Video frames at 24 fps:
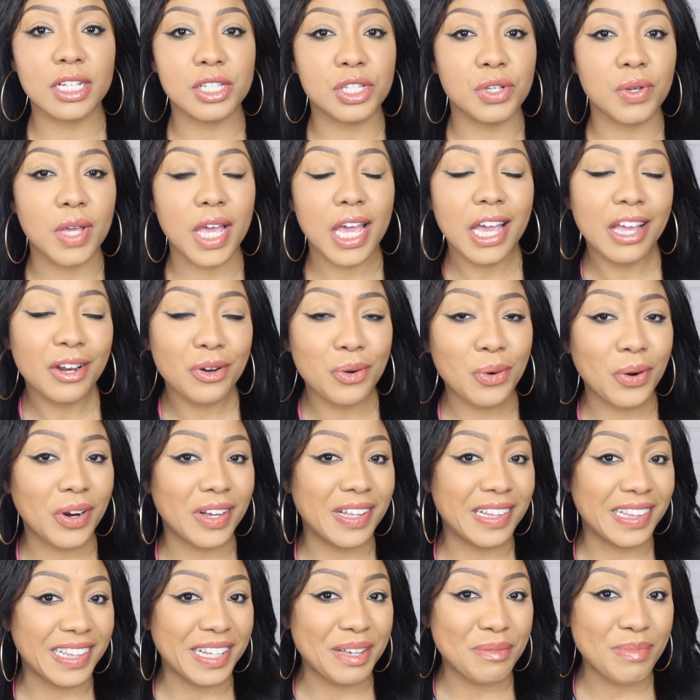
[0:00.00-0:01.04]
as you can, or
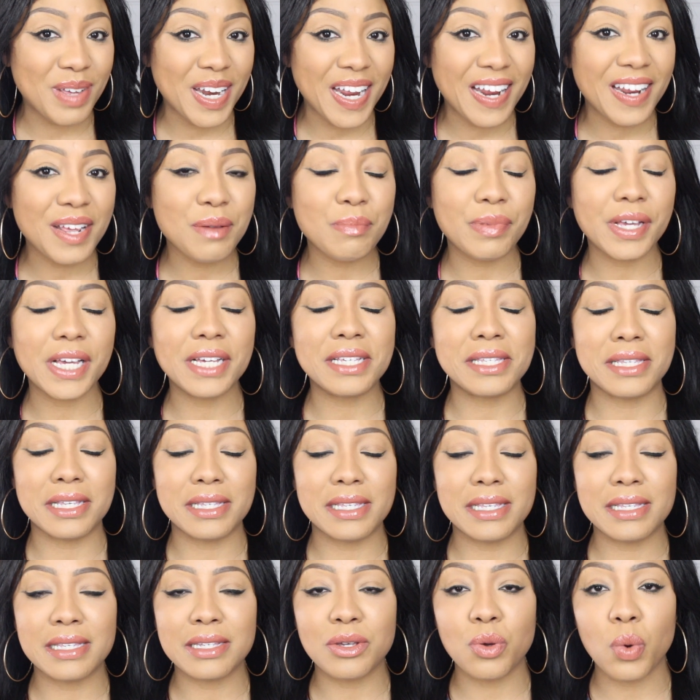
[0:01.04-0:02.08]
eliminate it, because
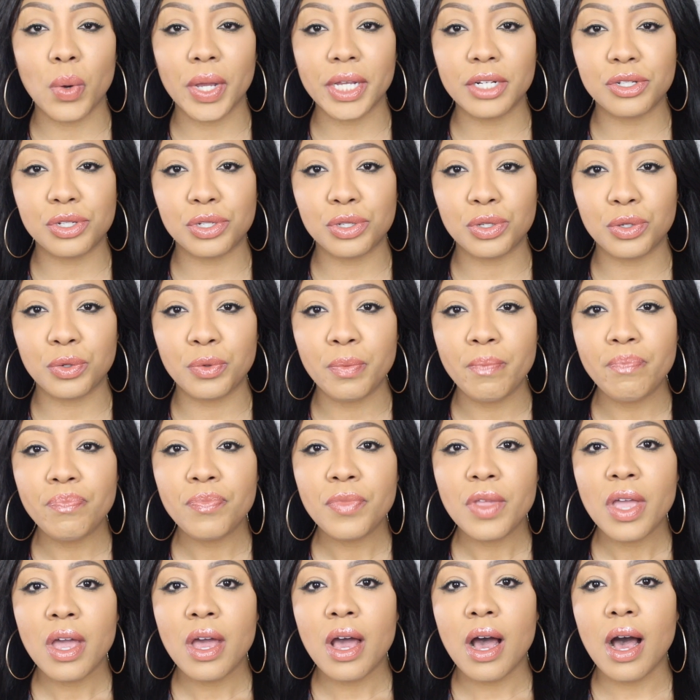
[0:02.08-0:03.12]
this is going to
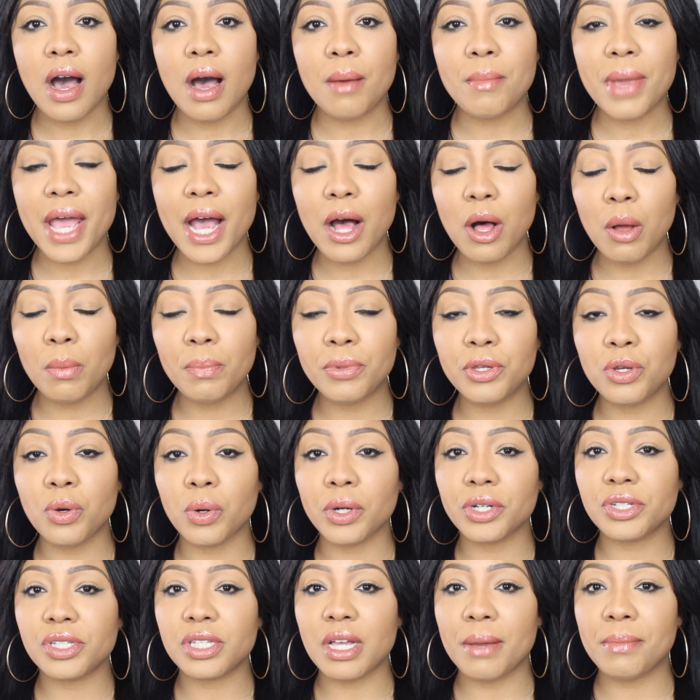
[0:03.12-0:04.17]
help
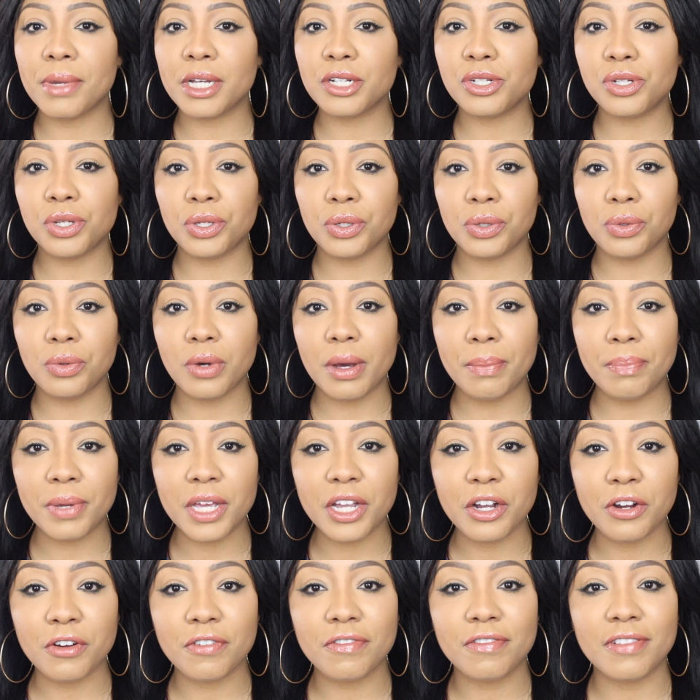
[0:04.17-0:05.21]
your stomach to
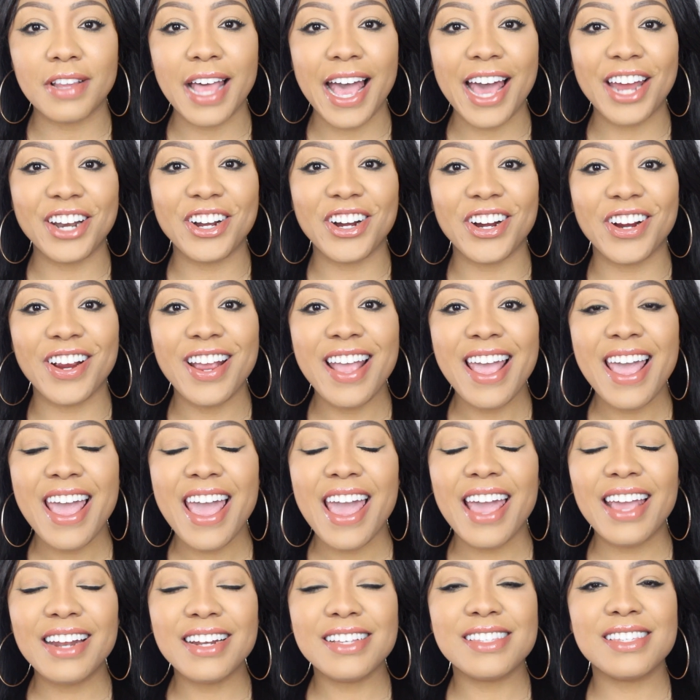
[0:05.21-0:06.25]
appear flatter,
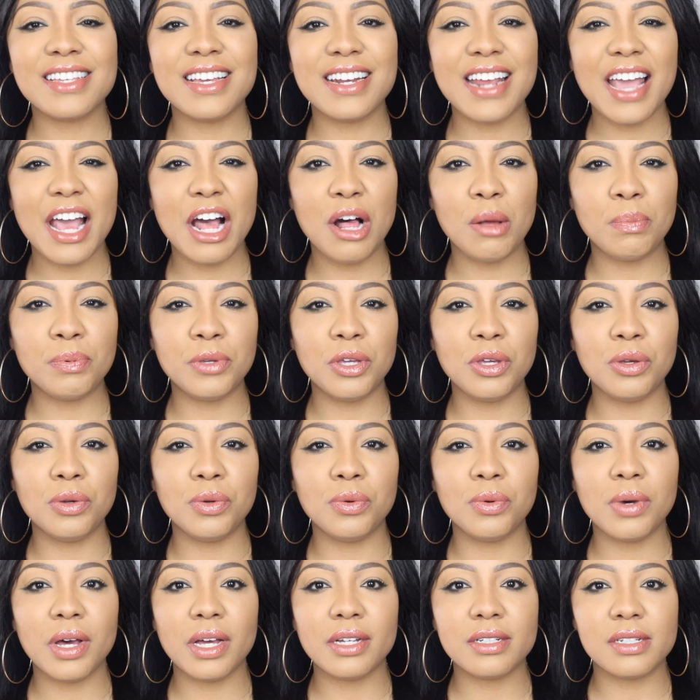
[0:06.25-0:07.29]
and it's going to help
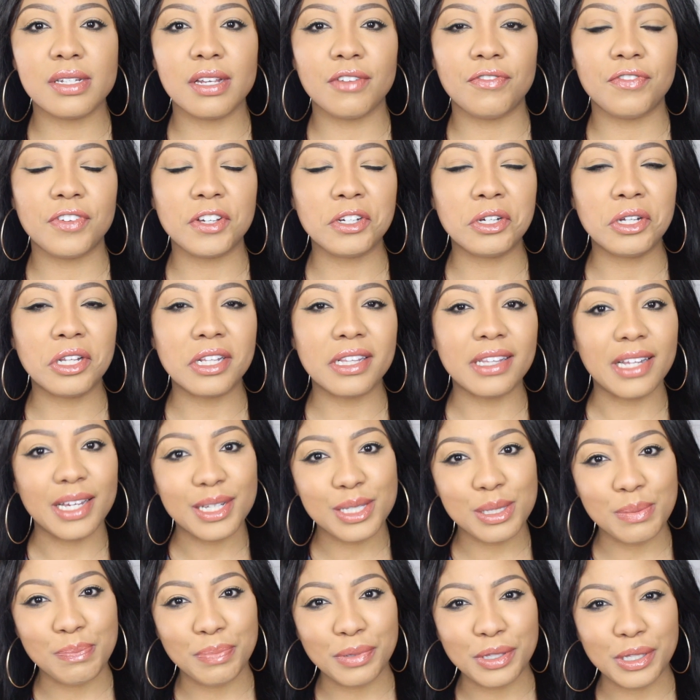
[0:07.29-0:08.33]
you to feel
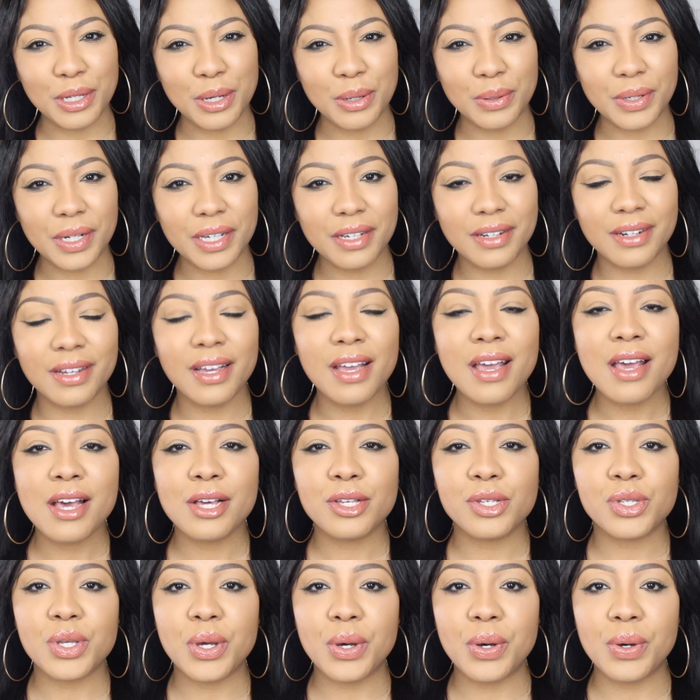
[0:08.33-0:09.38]
less bloated.
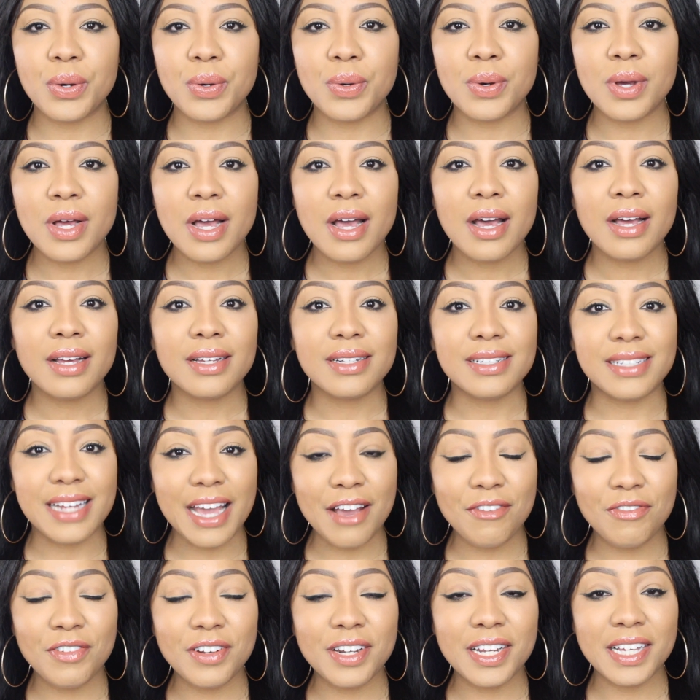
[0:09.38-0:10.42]
So
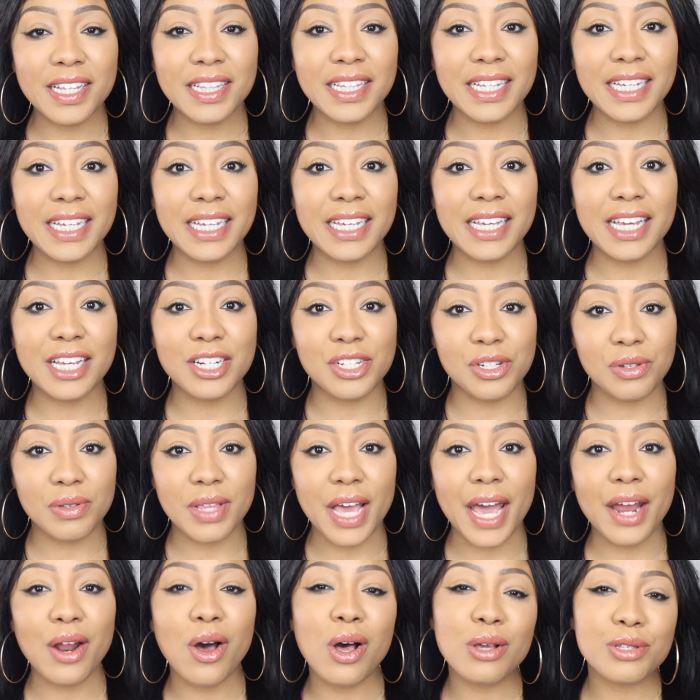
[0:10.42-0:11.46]
definitely do
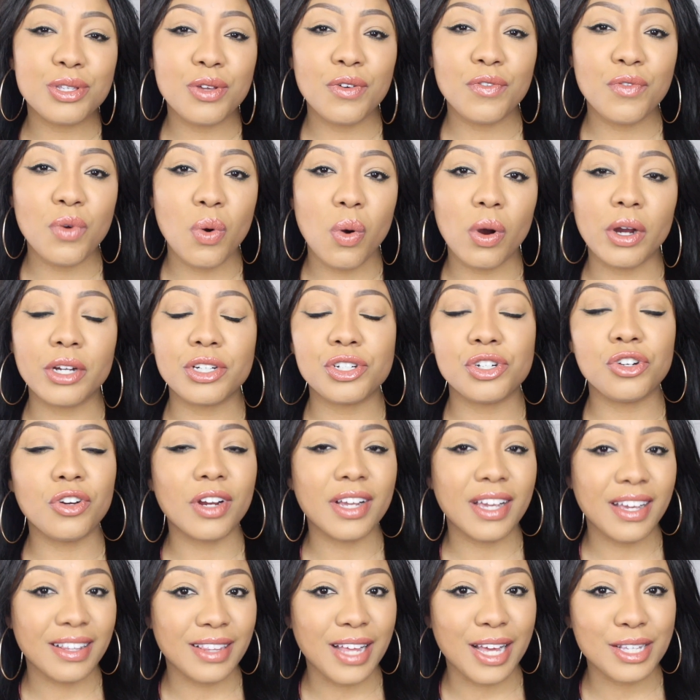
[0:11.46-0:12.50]
that. Also, of course,
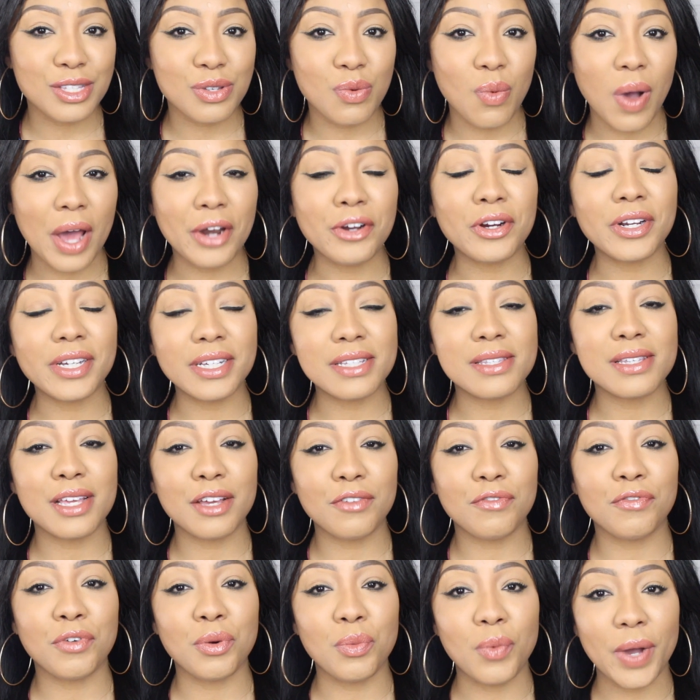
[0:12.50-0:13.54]
drinking lots of water is
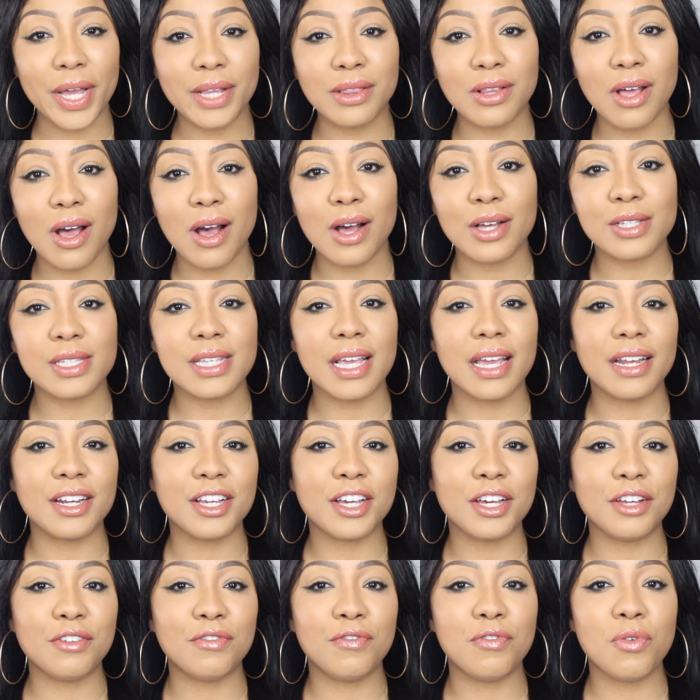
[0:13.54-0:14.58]
good for weight loss
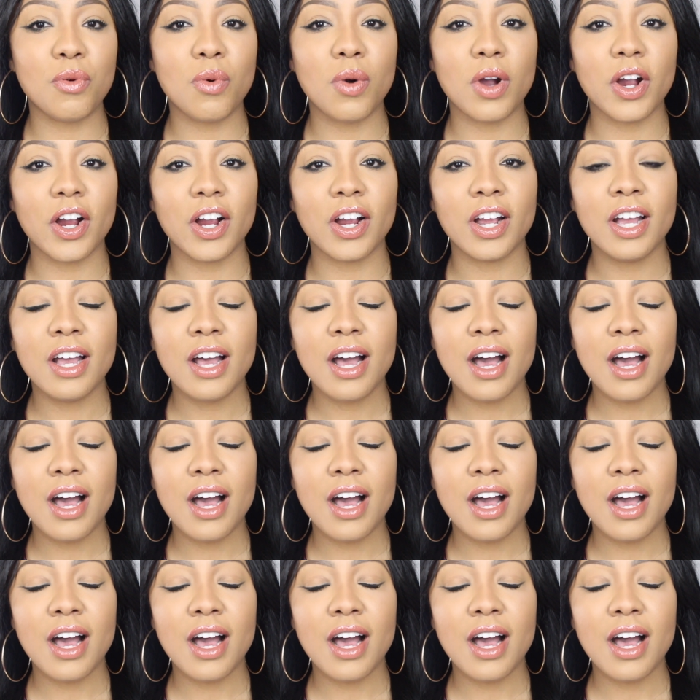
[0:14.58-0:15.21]
and good for